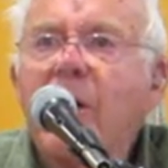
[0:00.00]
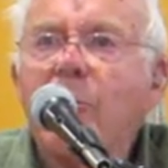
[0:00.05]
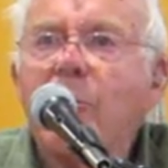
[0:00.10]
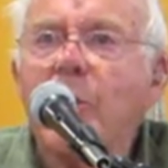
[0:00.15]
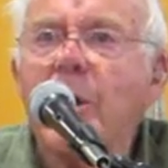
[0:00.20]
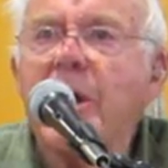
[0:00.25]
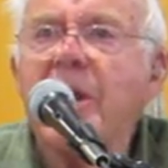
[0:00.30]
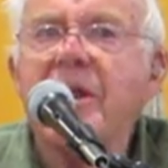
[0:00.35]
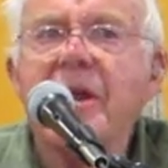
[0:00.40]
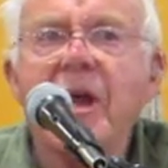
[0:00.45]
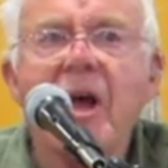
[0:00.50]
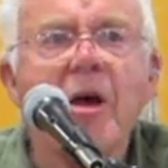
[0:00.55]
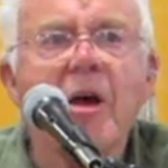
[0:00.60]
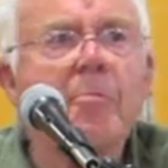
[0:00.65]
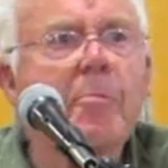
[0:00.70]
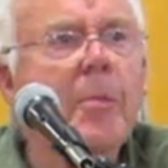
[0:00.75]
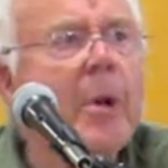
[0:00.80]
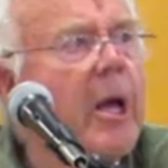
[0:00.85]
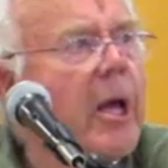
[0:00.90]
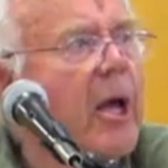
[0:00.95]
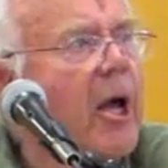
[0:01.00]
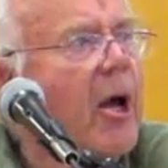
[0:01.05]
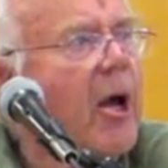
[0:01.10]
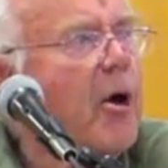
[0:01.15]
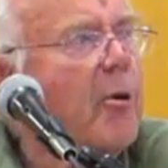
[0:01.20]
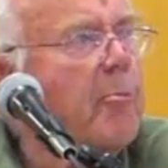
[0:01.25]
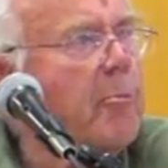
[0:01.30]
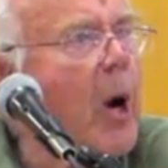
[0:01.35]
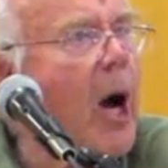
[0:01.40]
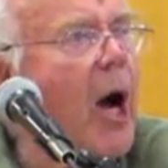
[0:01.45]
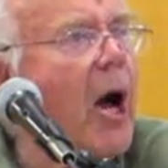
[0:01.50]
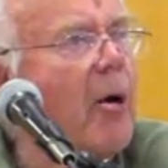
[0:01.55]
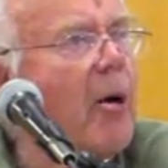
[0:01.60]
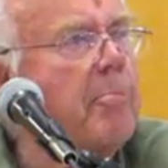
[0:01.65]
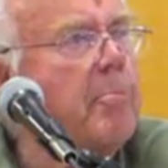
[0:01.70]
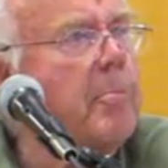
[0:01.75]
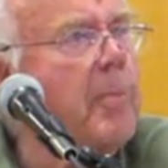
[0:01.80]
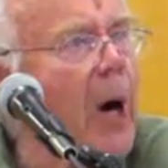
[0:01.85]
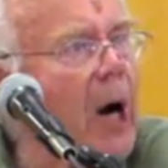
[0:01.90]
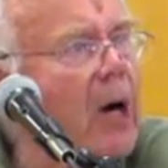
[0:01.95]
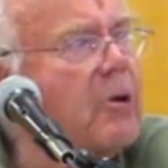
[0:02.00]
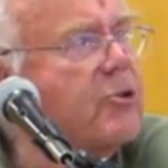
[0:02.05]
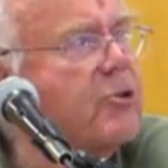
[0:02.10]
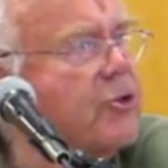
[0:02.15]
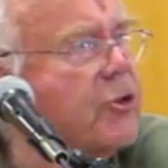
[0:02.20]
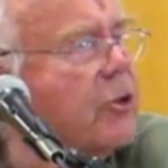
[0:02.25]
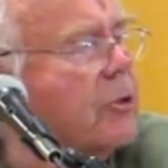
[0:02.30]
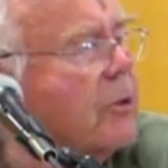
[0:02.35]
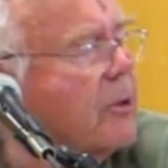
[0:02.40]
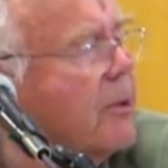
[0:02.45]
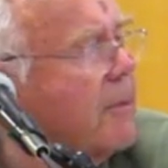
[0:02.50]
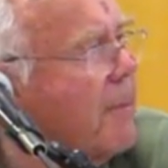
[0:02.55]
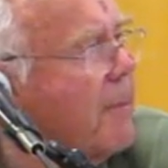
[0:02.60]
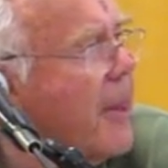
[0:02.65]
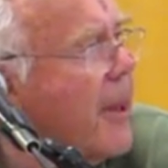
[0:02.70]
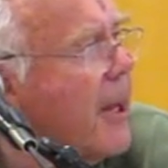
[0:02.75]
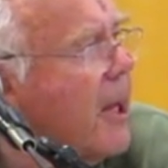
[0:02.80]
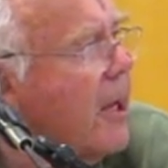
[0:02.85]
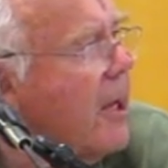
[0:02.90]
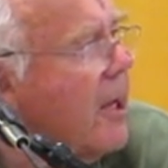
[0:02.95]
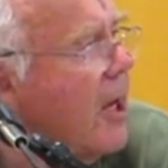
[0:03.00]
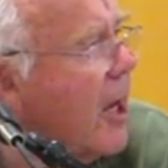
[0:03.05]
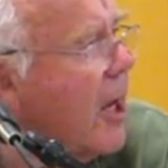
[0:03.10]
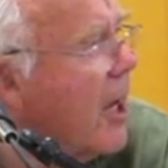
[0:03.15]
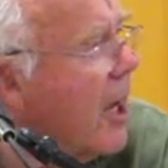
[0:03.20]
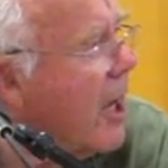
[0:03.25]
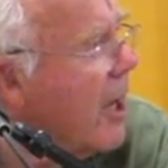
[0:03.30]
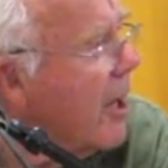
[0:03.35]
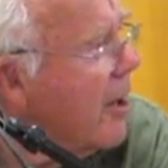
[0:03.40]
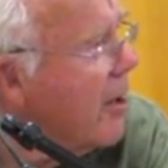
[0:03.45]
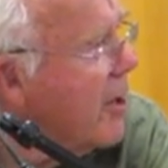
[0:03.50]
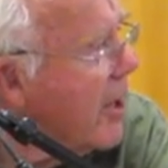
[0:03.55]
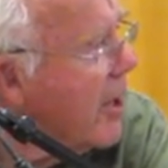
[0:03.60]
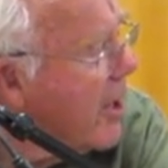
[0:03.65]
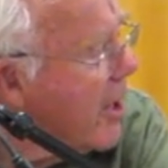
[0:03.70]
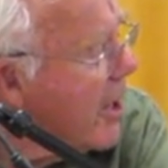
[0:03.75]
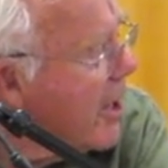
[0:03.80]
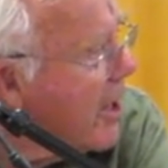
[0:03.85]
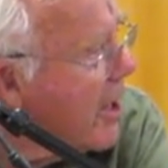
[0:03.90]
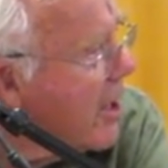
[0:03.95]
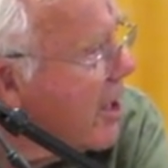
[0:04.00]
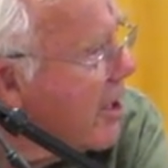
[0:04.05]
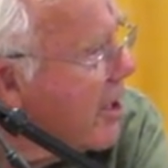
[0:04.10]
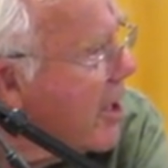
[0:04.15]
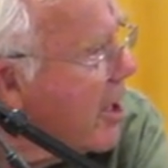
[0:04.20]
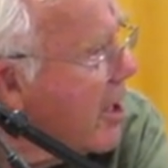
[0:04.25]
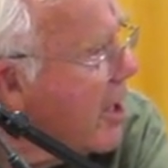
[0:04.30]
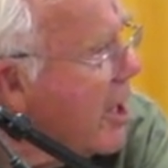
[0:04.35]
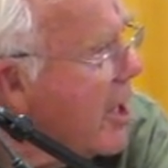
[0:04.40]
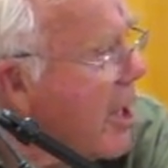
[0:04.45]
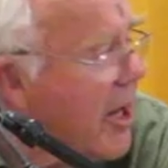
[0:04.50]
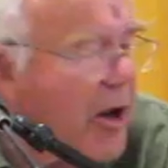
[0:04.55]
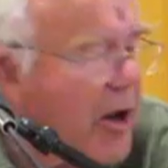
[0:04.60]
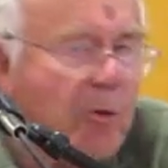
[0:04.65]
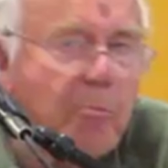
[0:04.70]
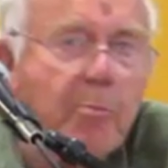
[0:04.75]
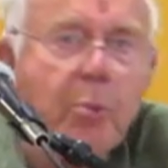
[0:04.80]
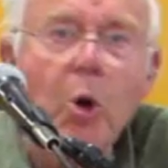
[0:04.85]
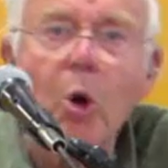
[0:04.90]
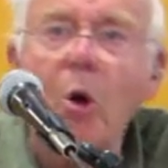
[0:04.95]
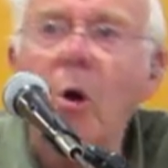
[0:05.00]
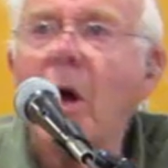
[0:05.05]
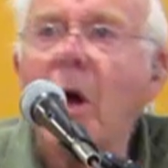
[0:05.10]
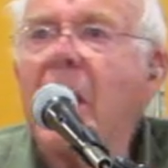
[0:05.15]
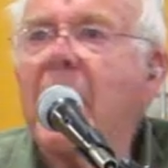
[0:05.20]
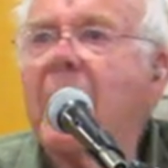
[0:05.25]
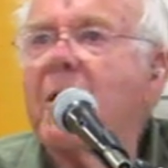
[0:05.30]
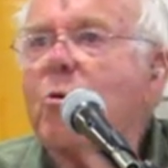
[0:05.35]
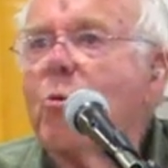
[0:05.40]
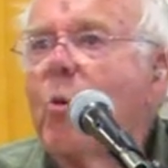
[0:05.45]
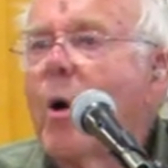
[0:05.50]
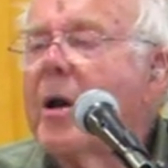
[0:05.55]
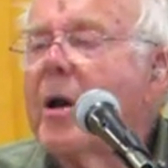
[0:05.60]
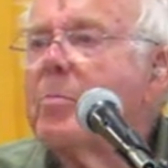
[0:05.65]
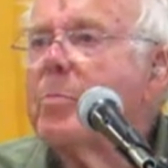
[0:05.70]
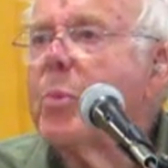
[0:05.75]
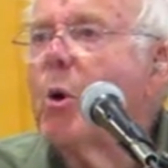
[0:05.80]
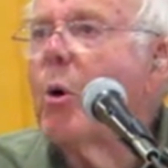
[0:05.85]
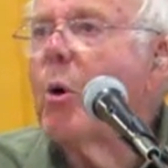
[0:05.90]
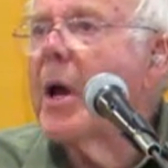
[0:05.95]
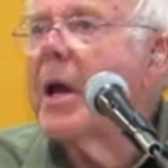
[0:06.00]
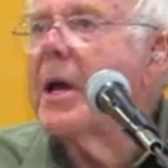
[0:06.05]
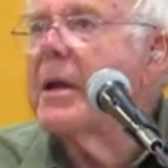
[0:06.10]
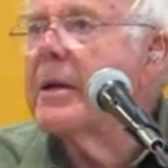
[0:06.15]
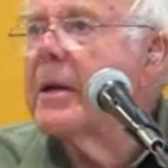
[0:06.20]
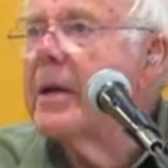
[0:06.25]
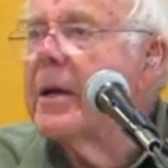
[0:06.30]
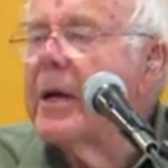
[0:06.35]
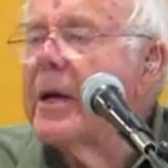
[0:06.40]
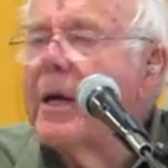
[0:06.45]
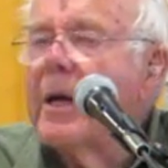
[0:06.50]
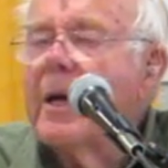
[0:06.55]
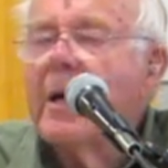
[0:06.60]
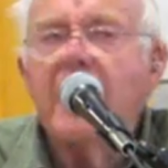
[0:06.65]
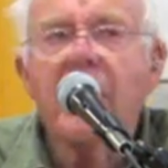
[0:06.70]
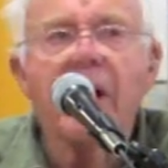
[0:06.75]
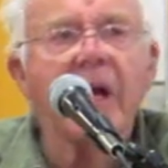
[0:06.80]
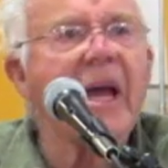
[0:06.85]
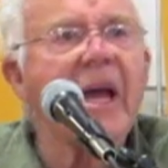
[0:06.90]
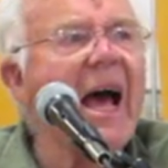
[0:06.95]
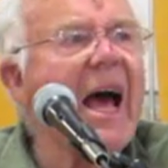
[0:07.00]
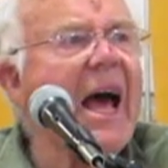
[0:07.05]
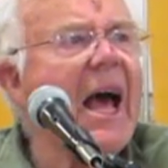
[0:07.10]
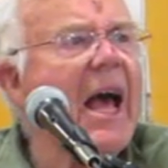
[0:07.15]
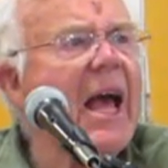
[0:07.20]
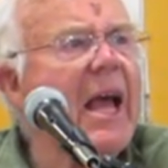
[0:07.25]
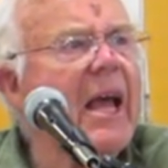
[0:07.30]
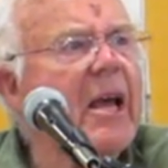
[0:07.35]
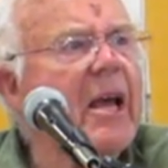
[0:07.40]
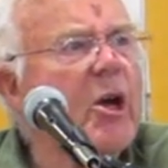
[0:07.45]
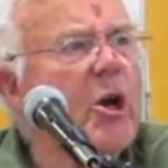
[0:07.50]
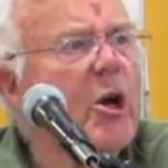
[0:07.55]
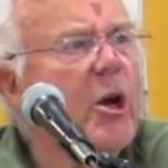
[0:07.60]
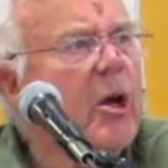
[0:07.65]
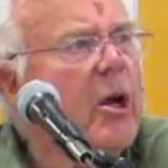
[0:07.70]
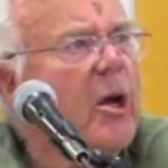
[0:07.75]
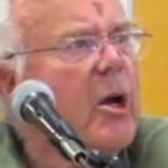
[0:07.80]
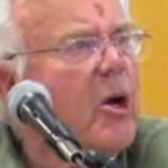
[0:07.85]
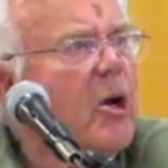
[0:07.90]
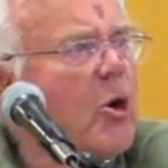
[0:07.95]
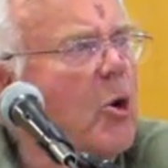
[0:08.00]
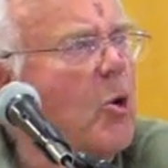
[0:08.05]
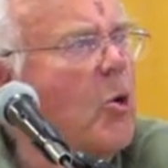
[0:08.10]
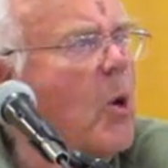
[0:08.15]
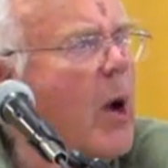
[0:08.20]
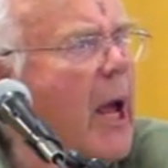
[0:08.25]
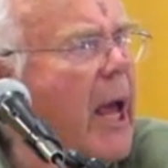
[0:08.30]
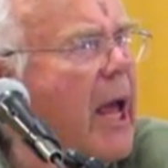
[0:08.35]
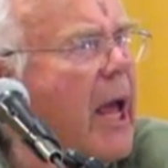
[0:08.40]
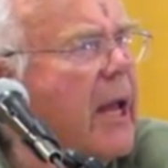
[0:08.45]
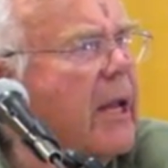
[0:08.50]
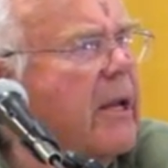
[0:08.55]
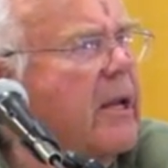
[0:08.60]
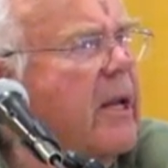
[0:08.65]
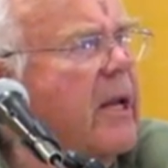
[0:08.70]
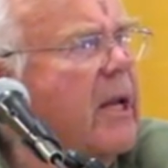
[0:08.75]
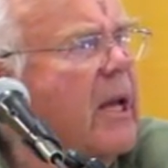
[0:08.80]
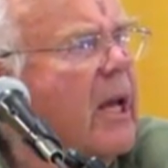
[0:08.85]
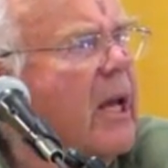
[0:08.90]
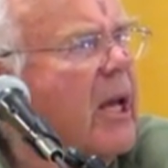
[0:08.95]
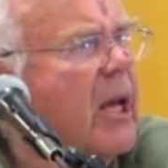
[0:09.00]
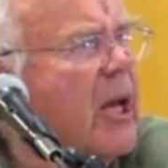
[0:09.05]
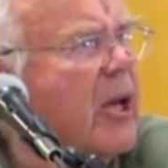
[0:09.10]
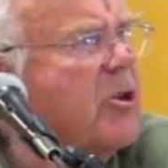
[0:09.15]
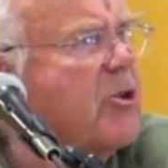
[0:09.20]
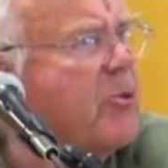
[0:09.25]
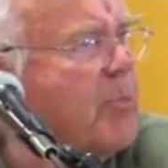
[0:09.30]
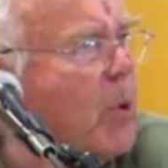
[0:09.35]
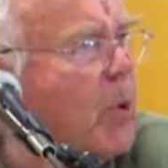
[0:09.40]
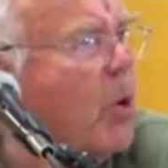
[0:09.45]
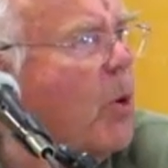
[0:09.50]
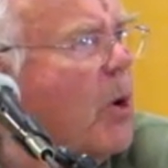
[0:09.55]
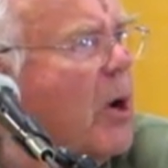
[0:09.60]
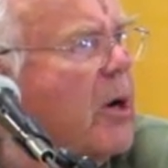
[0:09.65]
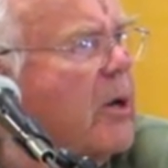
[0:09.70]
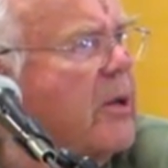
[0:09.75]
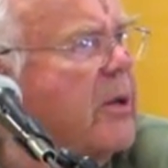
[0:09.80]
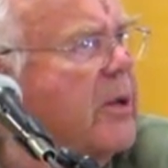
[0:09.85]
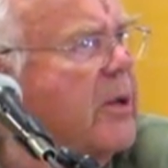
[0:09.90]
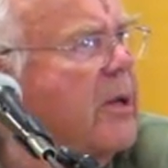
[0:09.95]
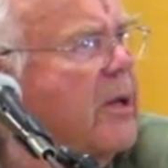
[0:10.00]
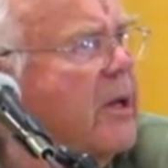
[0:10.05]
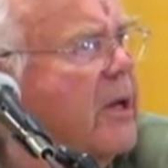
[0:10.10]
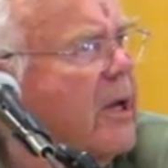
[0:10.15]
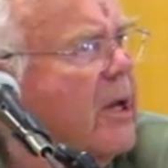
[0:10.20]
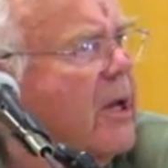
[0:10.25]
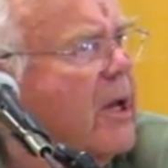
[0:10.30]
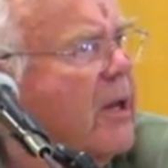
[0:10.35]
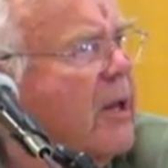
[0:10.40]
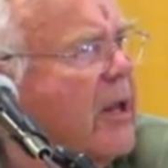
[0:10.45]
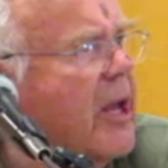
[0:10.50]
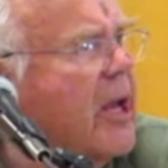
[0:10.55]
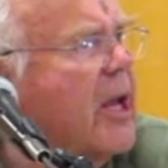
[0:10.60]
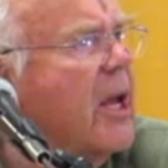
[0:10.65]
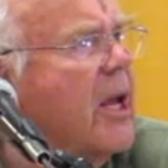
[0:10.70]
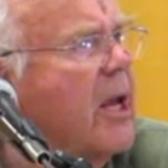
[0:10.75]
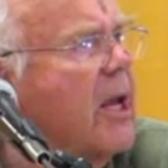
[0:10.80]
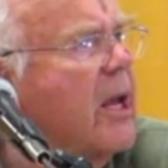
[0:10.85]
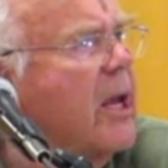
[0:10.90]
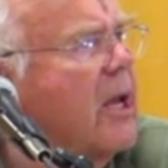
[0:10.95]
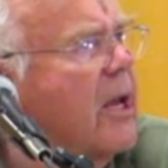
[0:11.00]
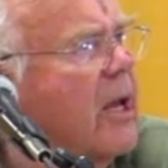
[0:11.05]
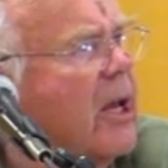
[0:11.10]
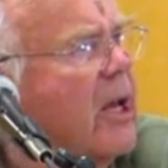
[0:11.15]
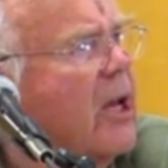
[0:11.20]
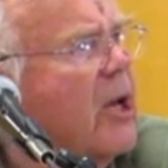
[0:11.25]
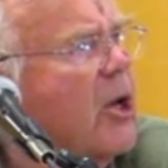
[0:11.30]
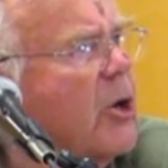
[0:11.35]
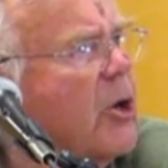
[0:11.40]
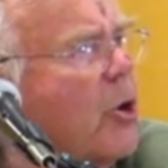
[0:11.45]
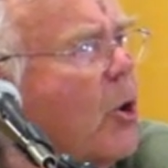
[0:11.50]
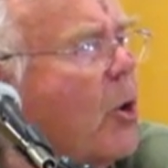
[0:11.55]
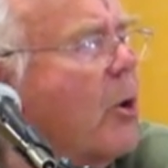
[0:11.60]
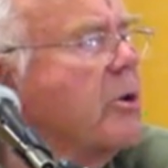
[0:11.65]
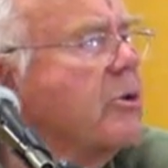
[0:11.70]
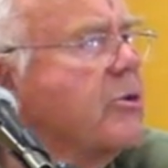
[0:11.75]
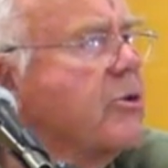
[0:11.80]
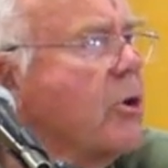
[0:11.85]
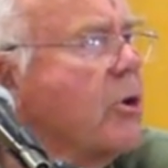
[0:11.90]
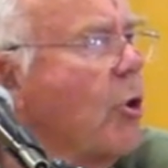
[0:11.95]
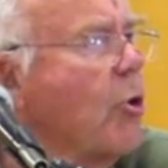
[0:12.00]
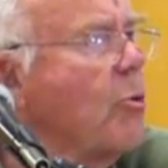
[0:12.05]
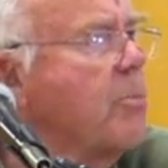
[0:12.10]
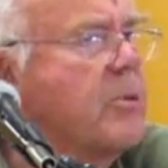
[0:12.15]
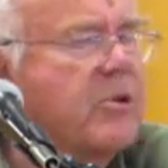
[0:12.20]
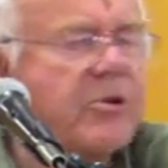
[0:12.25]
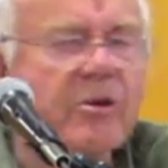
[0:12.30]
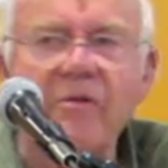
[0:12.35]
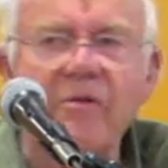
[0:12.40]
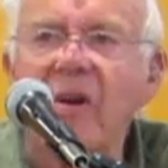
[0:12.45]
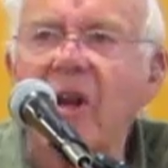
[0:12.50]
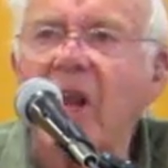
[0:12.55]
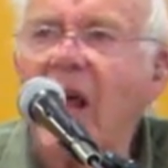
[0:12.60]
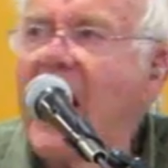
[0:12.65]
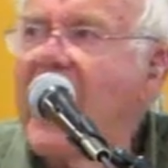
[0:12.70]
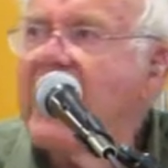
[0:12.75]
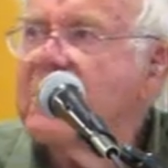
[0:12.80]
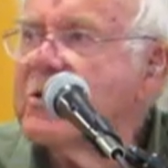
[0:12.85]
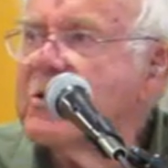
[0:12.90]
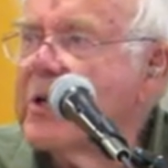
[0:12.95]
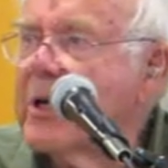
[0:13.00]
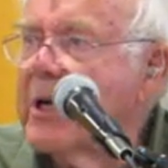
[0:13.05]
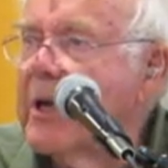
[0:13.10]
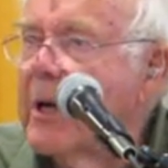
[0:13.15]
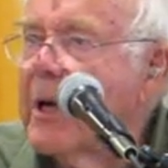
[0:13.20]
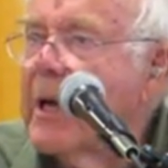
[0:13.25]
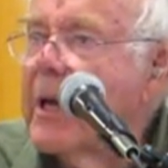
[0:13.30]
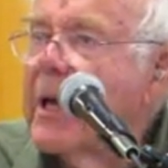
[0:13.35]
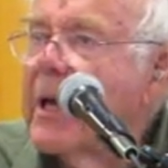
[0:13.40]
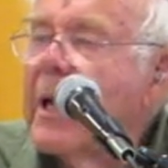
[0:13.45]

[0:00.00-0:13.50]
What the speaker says: With him, Bob Marshall, an employee at one point, a guy who had explored the north slopes of Alaska,